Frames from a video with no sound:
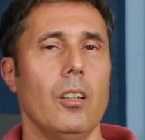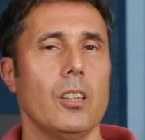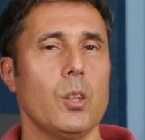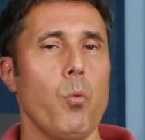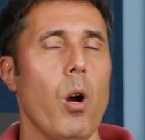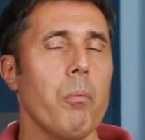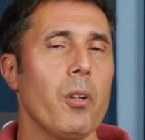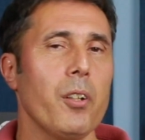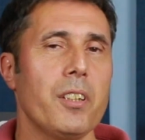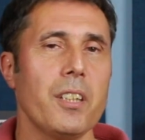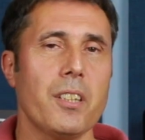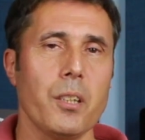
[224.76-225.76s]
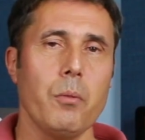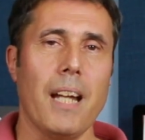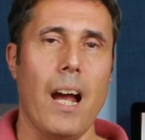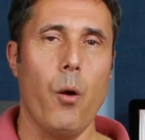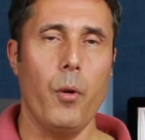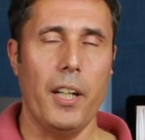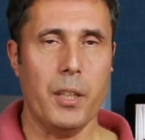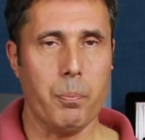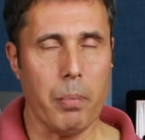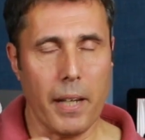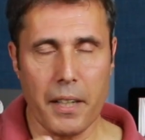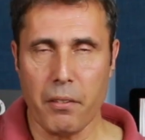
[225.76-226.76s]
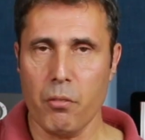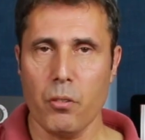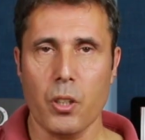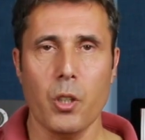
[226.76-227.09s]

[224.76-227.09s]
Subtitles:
So what I'm going to do now is play through the